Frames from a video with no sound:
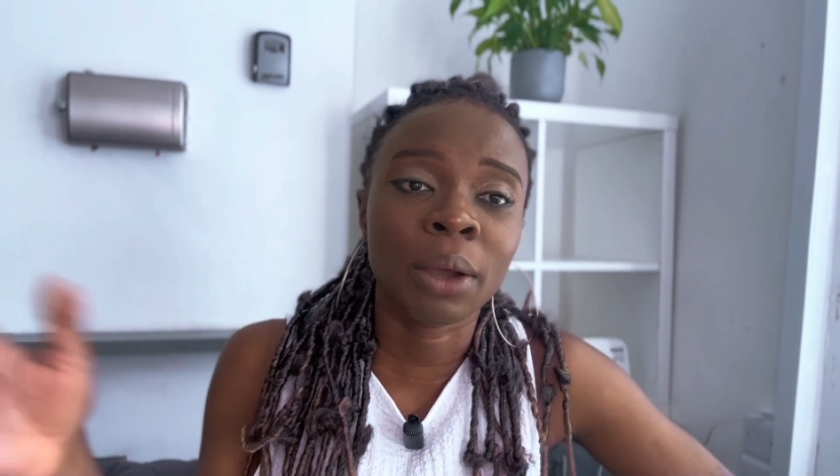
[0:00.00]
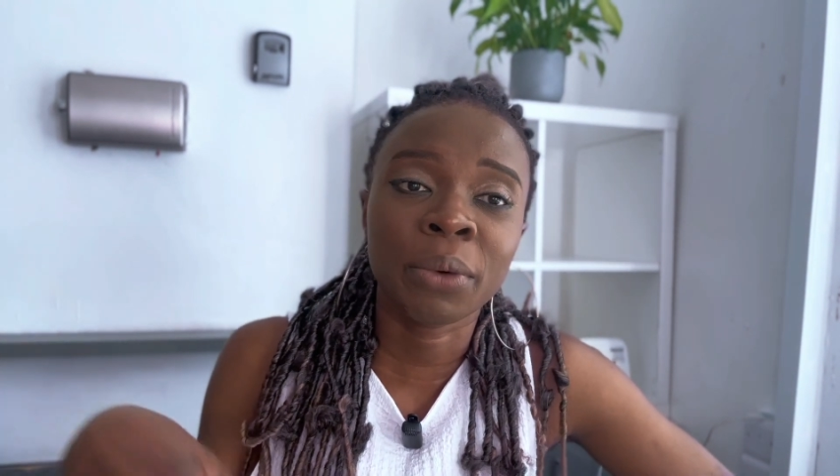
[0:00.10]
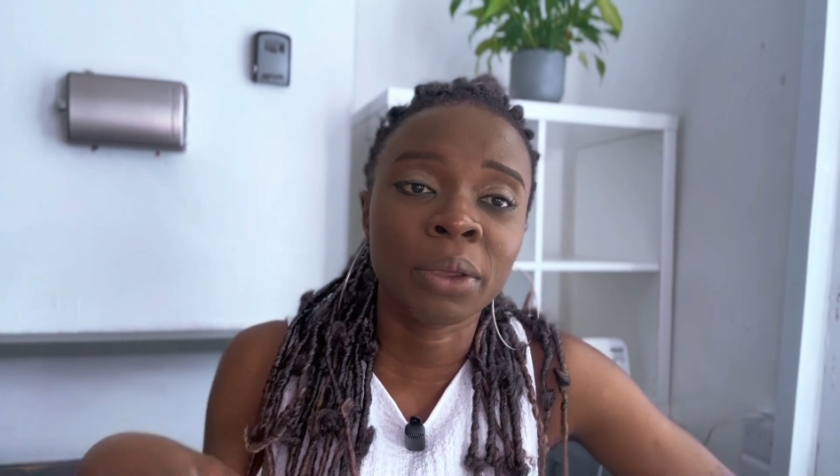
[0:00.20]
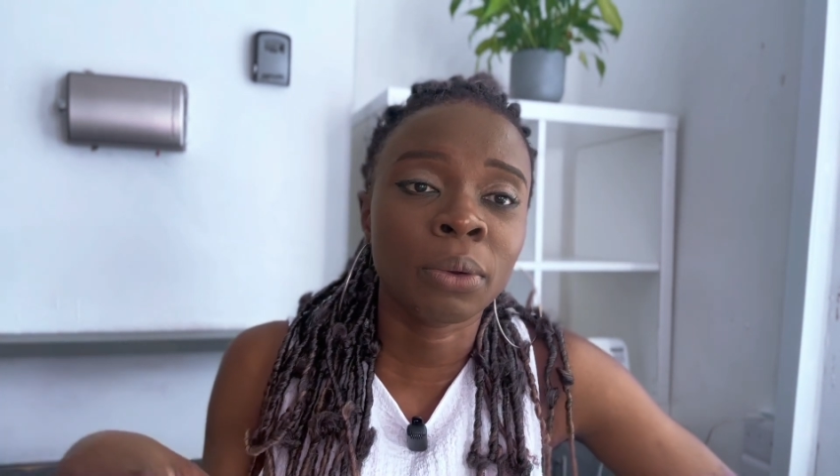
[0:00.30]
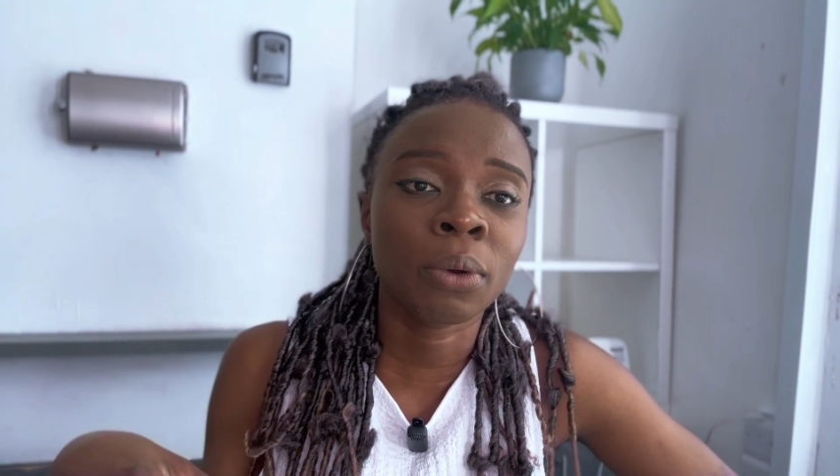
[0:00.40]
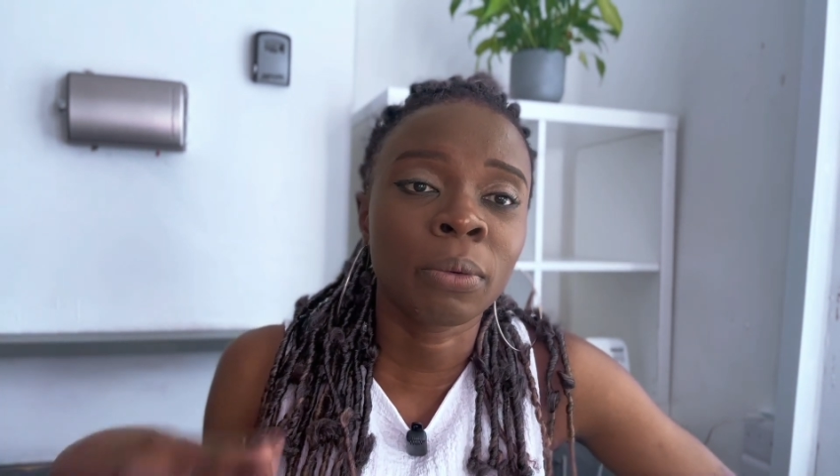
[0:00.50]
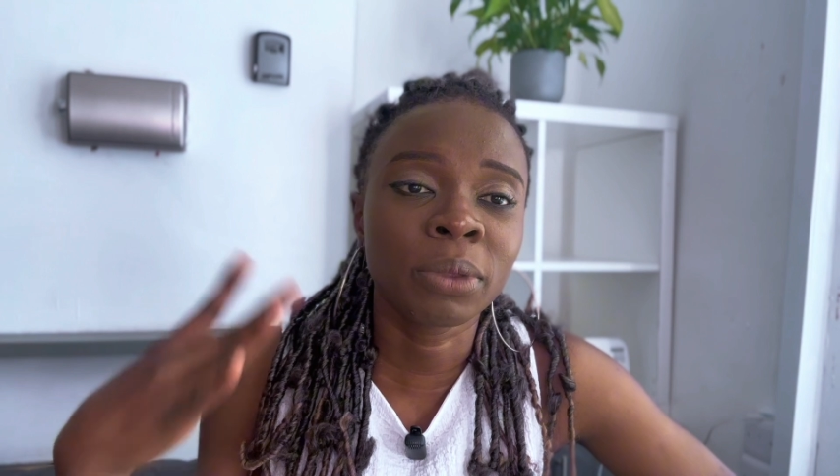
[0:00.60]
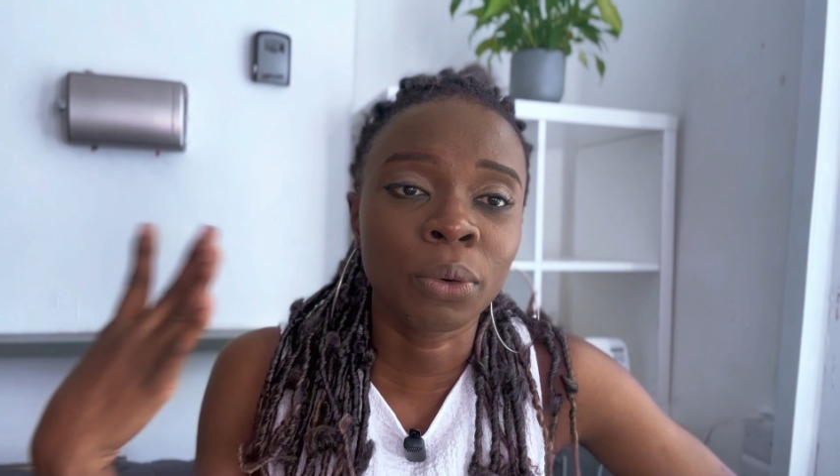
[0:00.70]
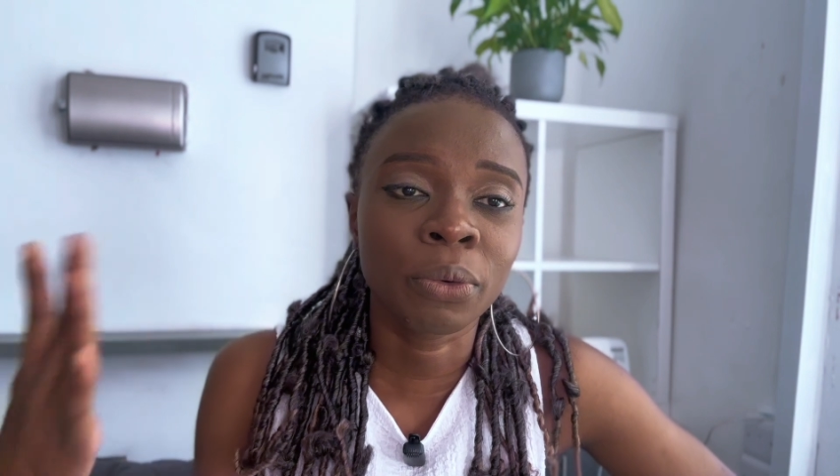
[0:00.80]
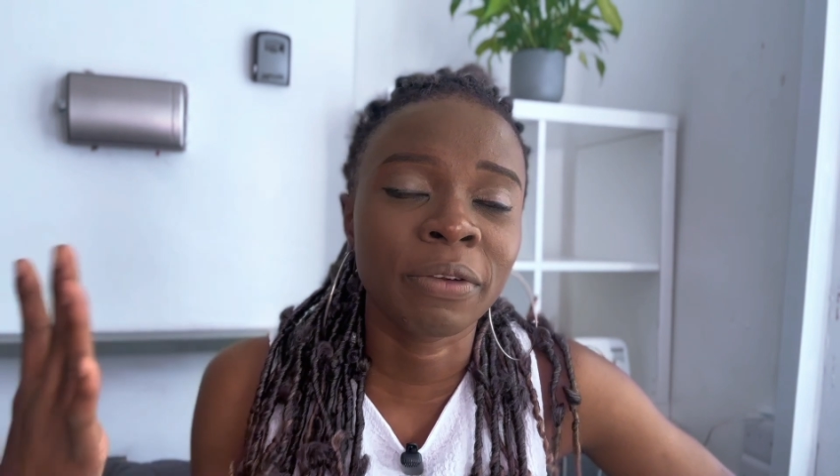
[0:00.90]
and when you
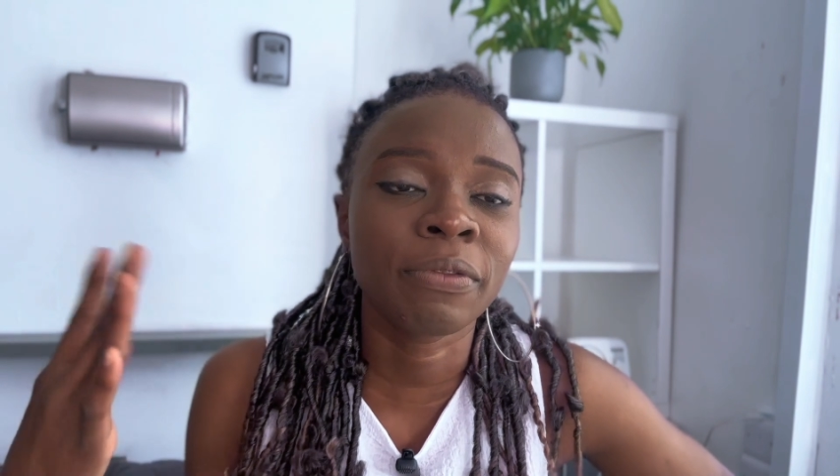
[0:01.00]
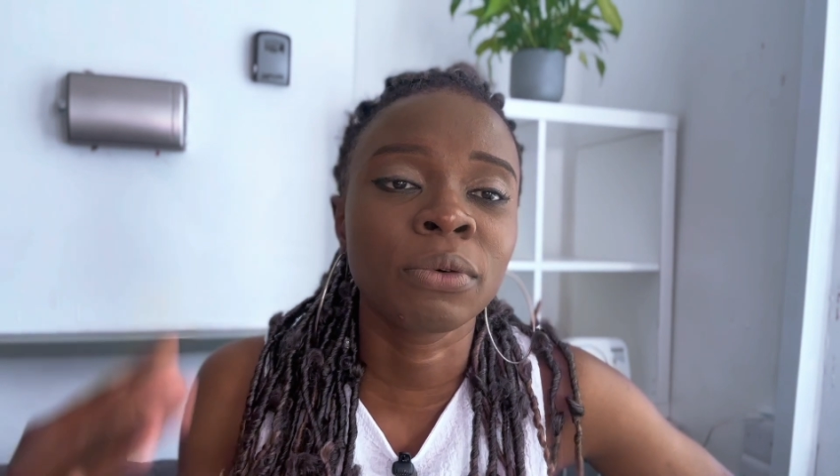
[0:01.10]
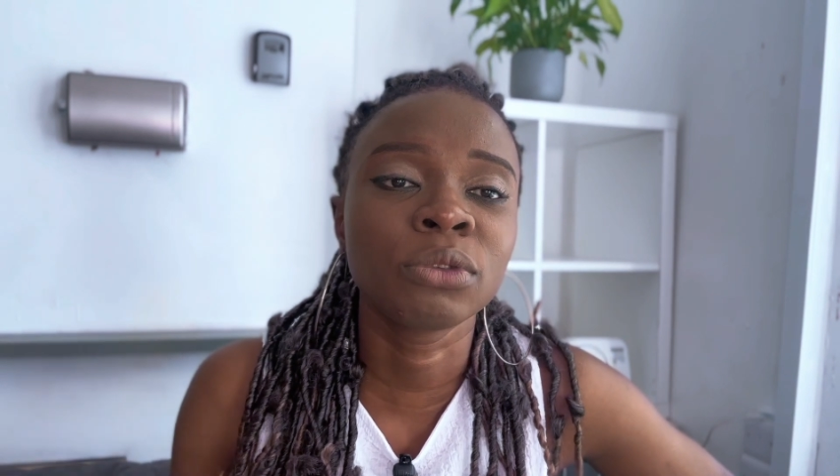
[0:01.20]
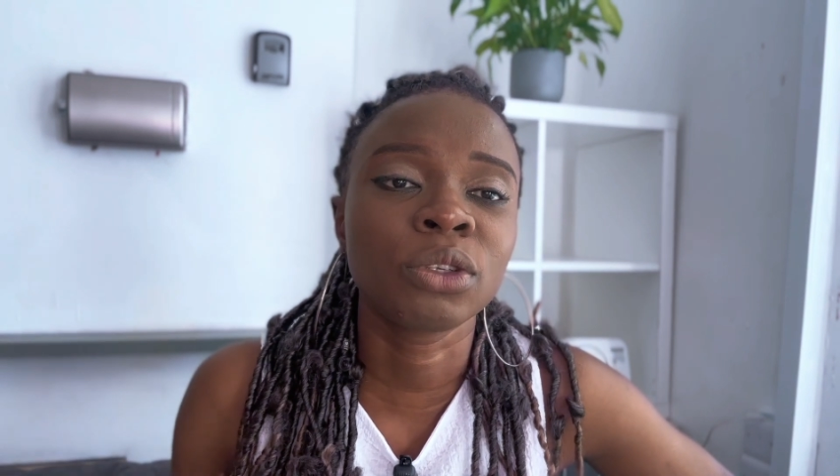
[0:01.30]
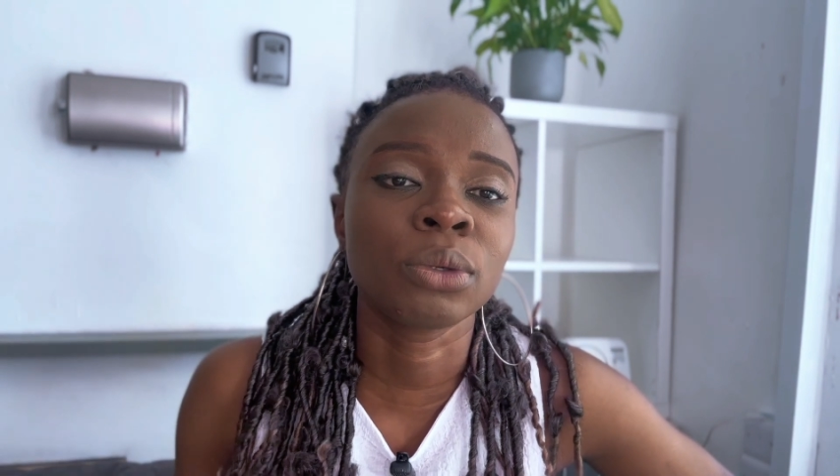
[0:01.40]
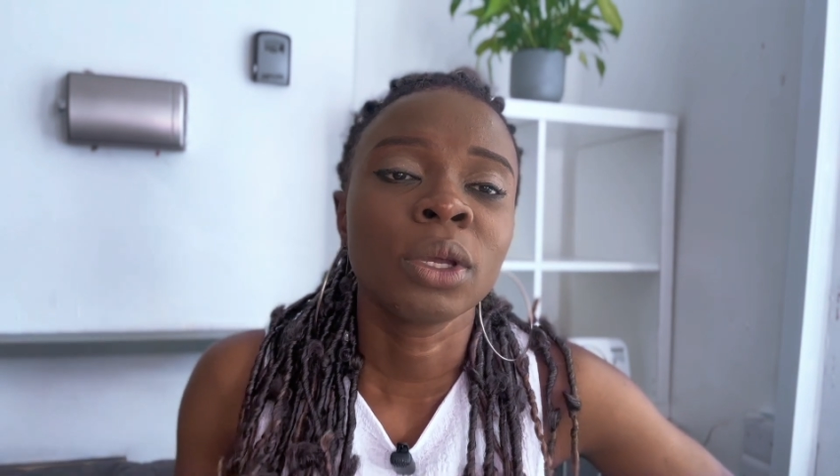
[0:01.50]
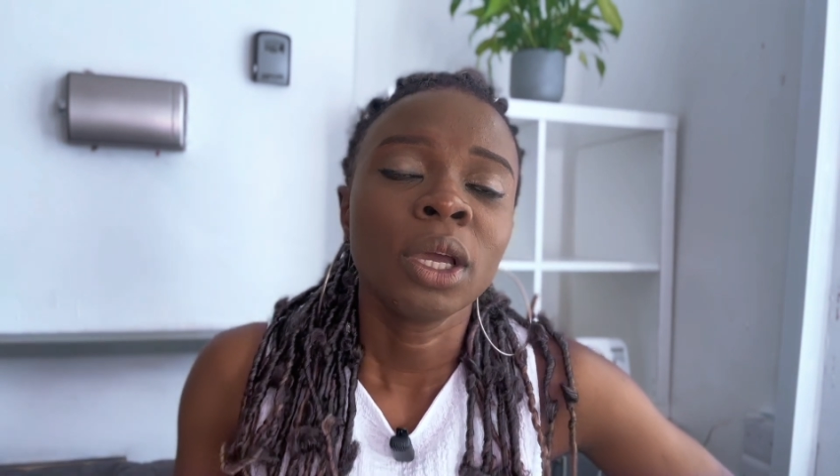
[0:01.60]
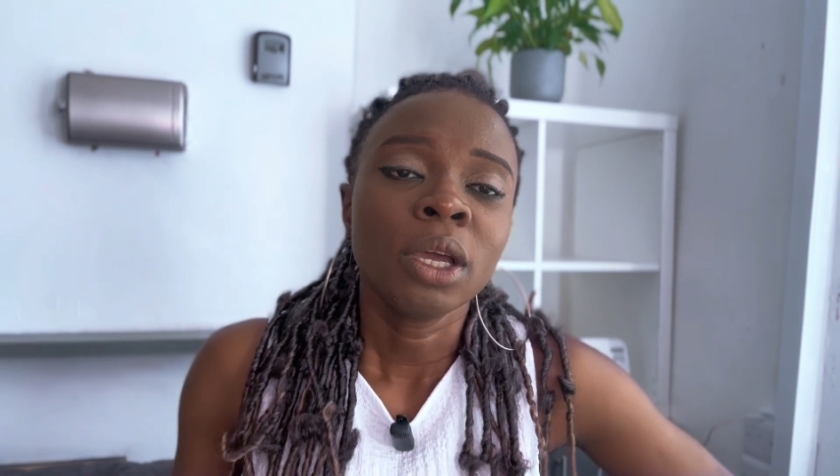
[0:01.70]
come they'll refund you.